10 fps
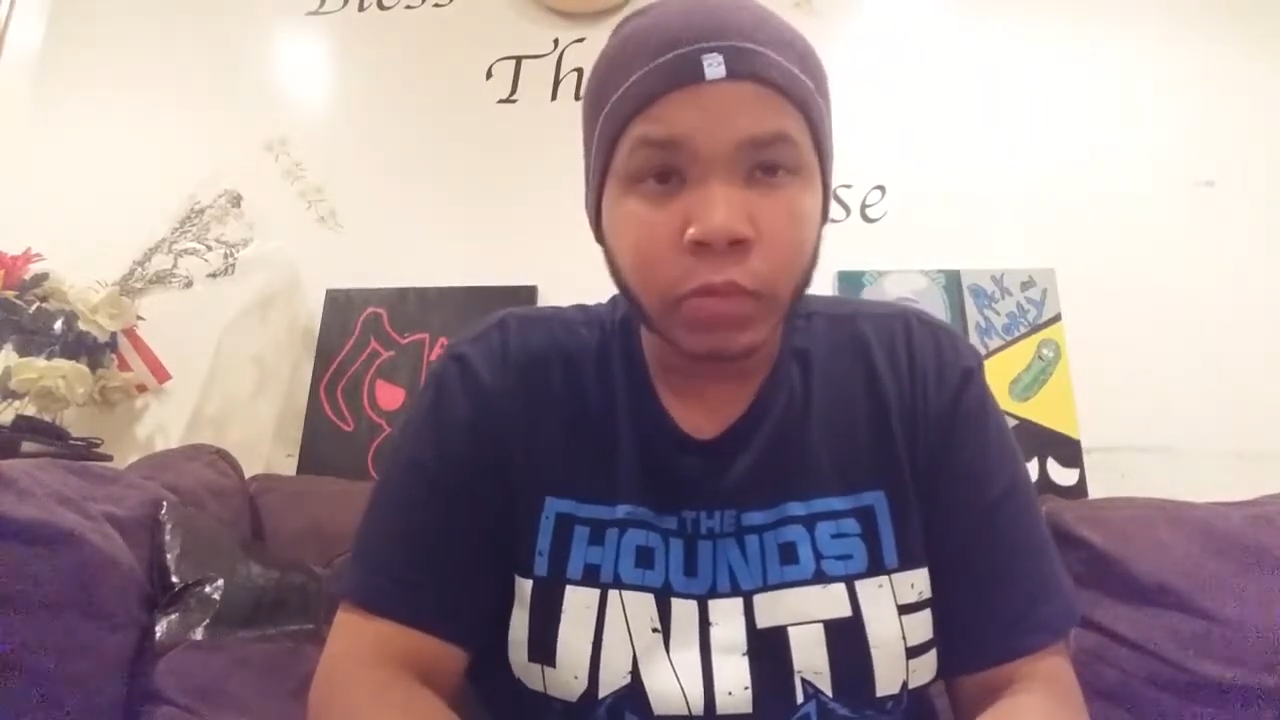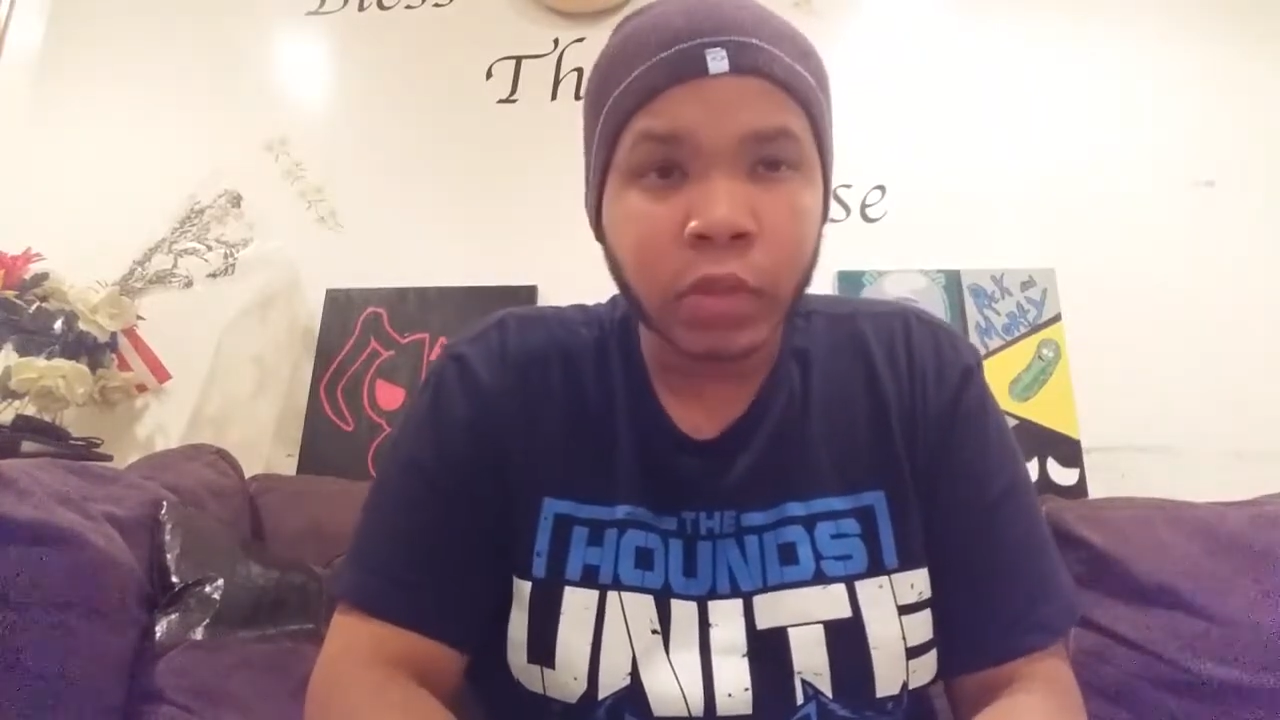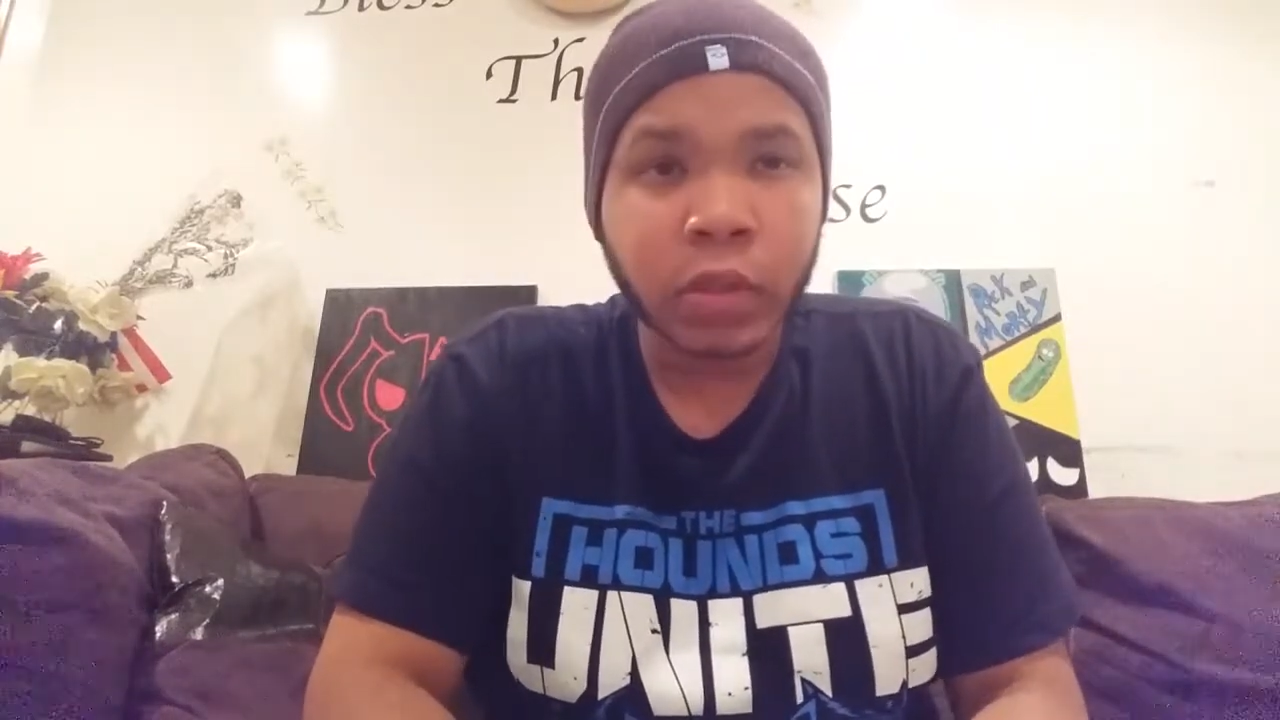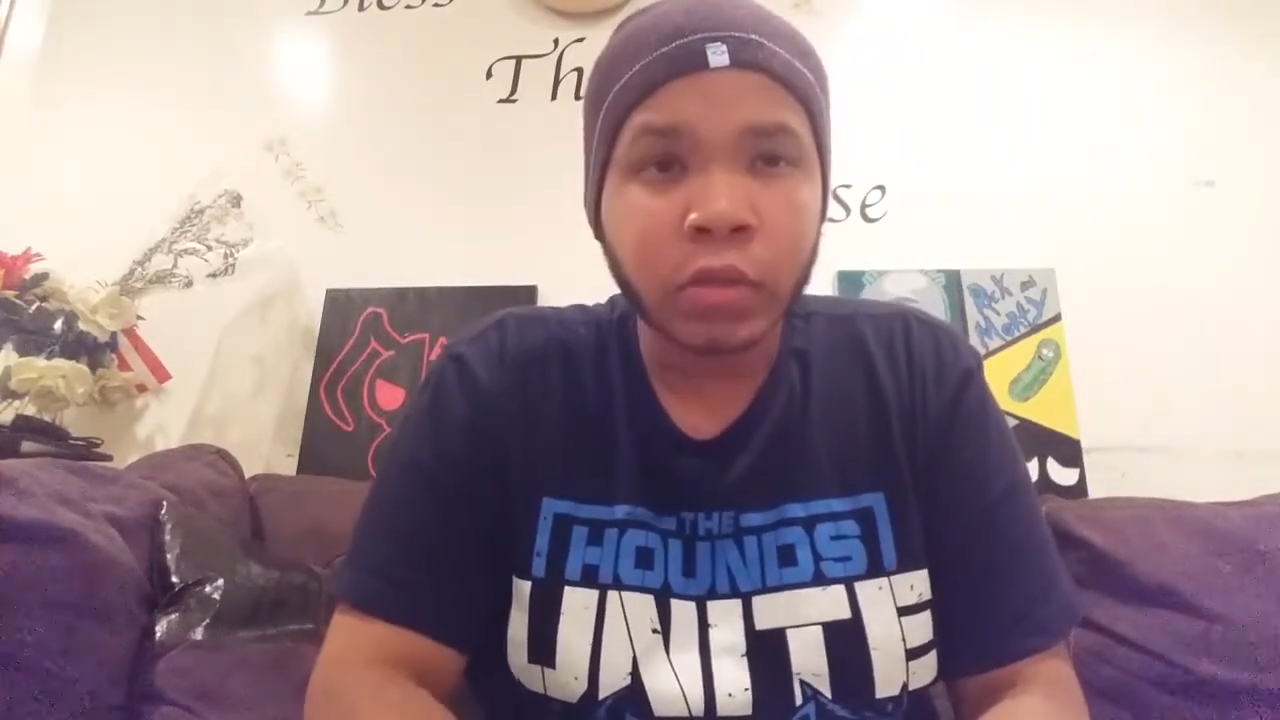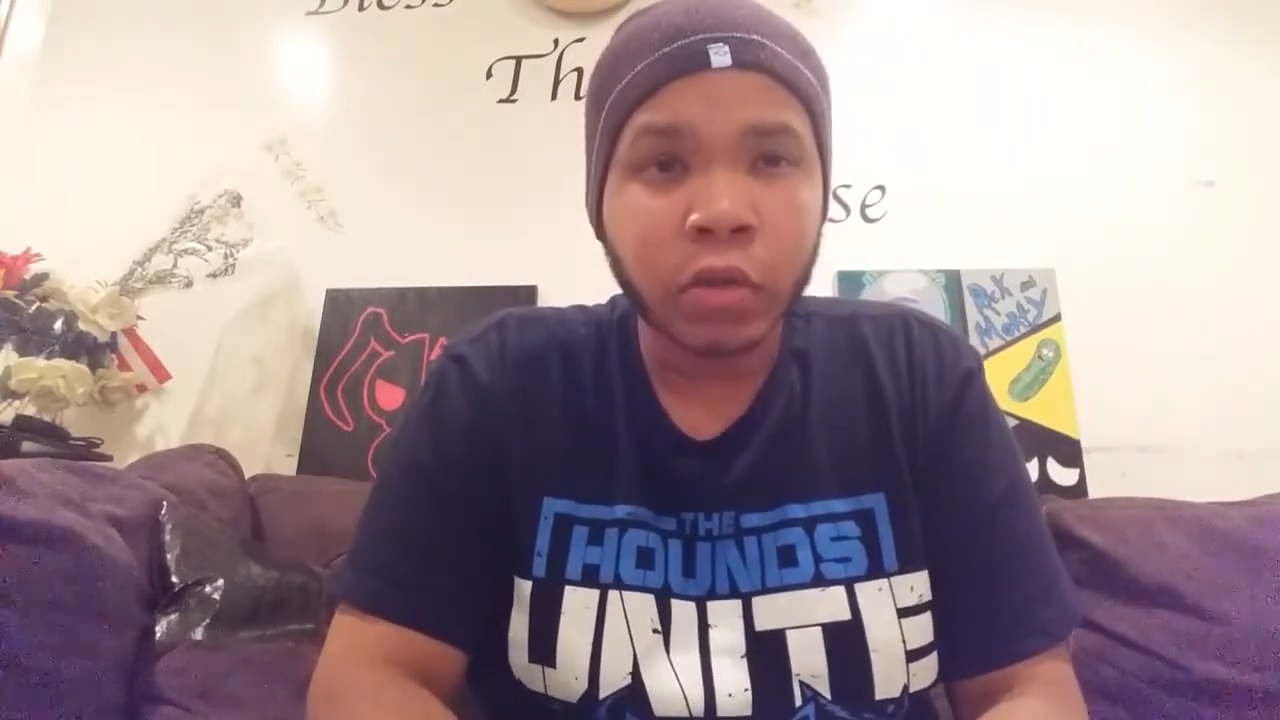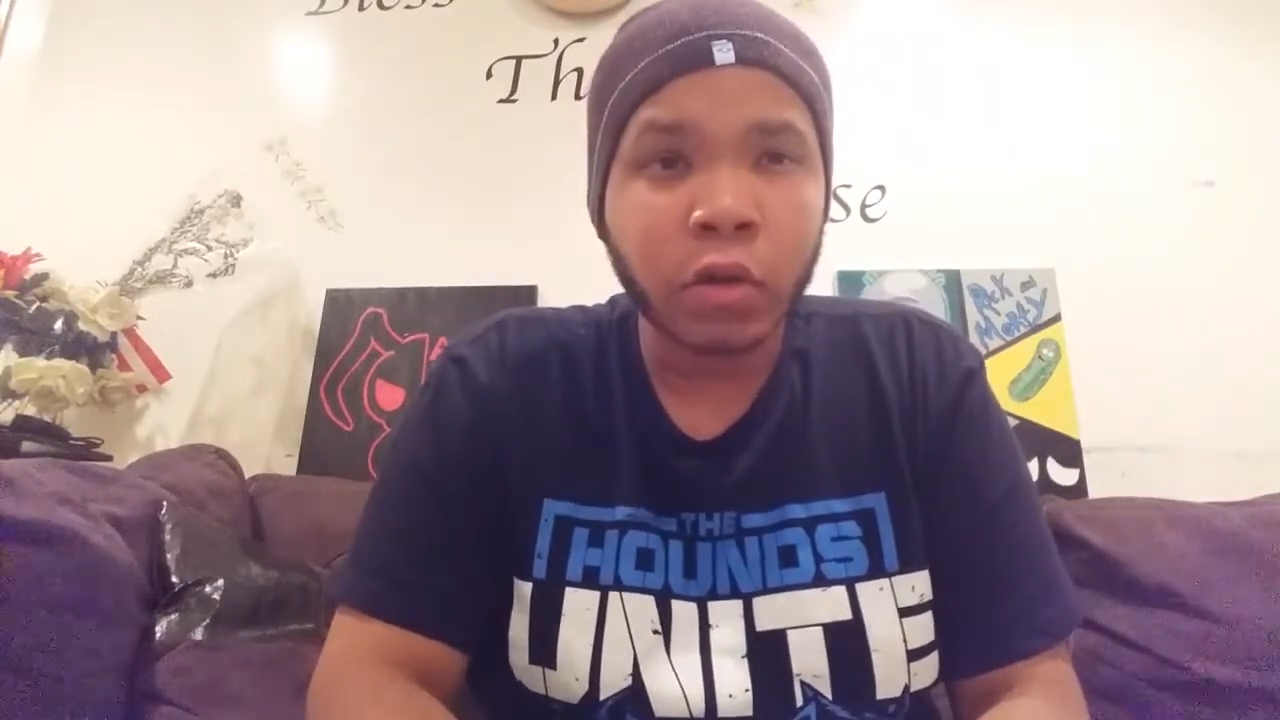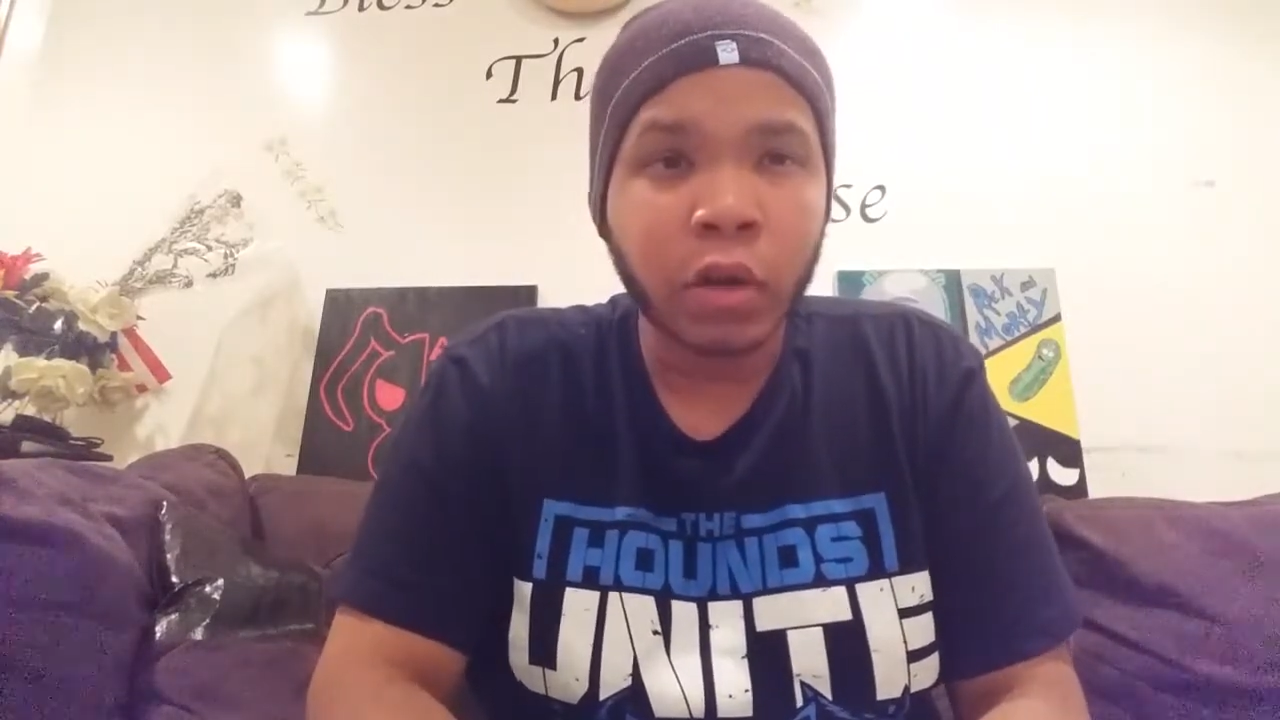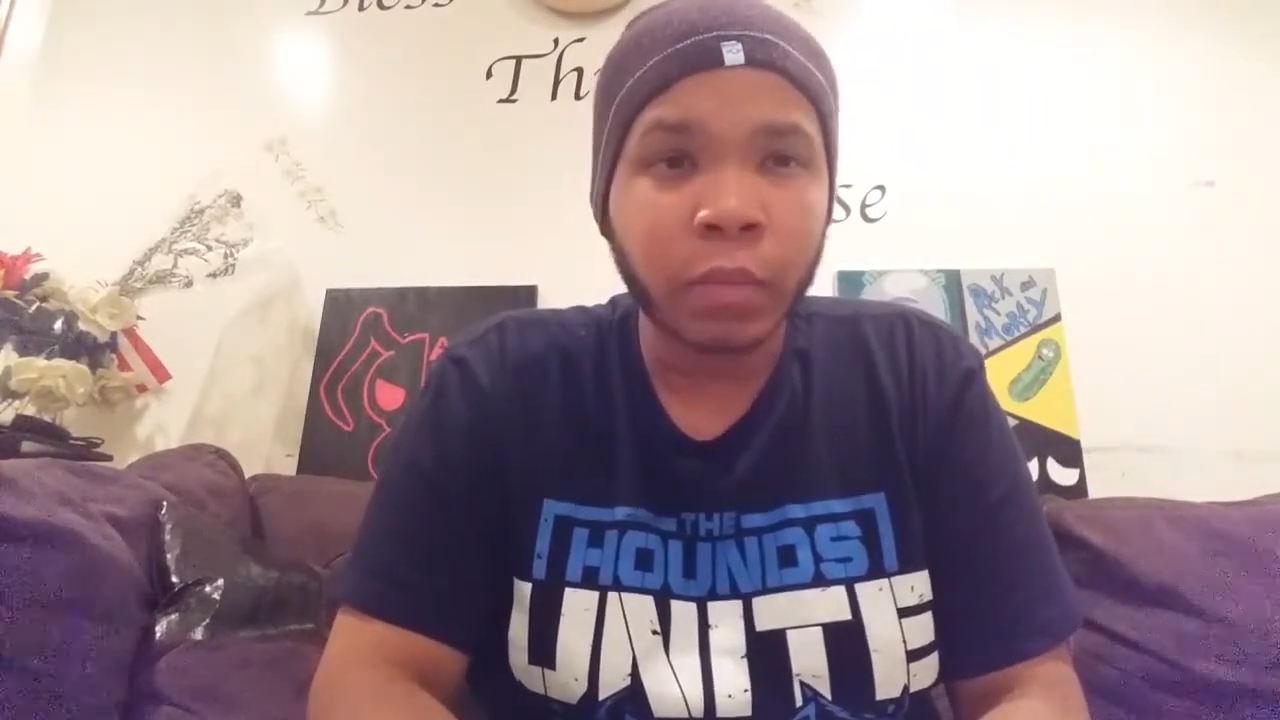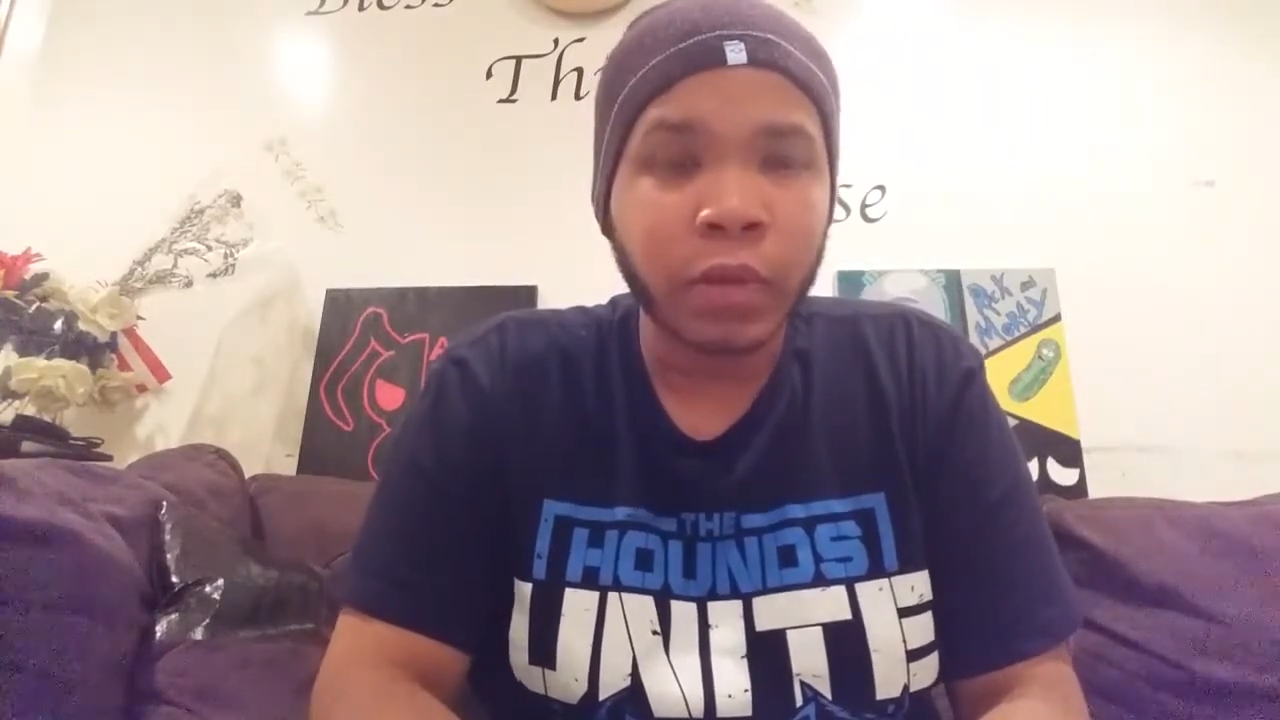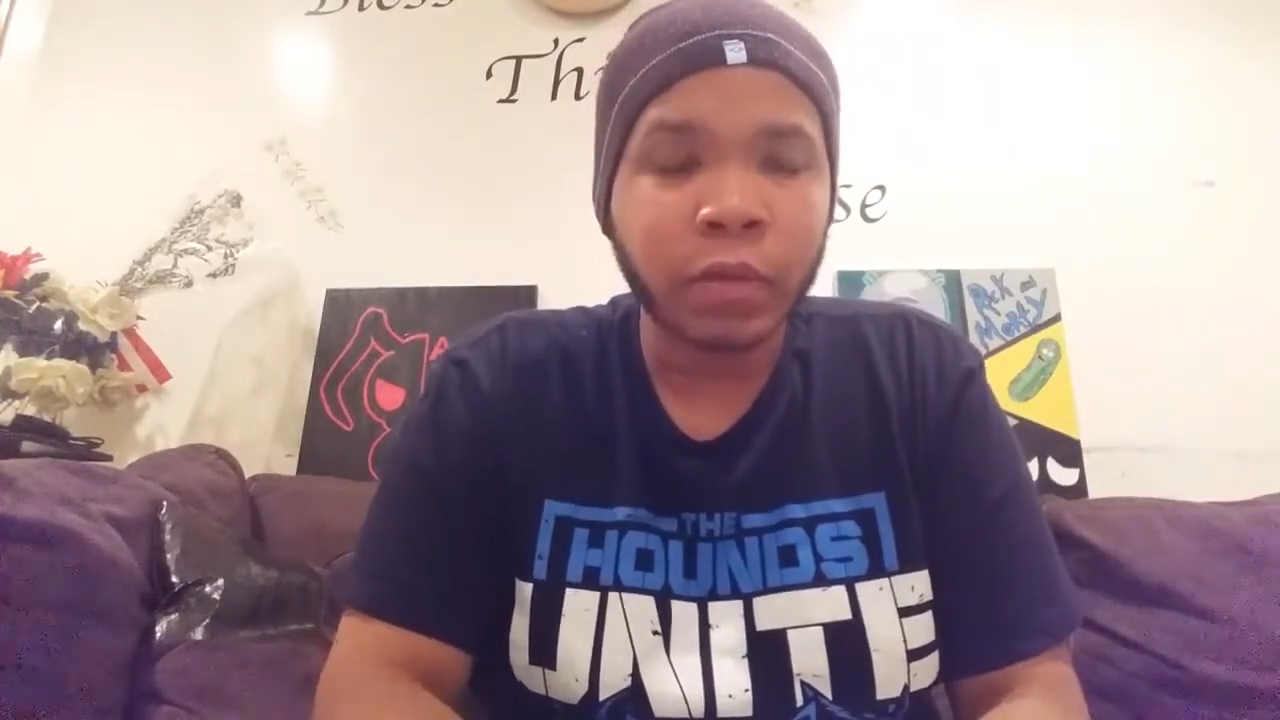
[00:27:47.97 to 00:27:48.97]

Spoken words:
just turn on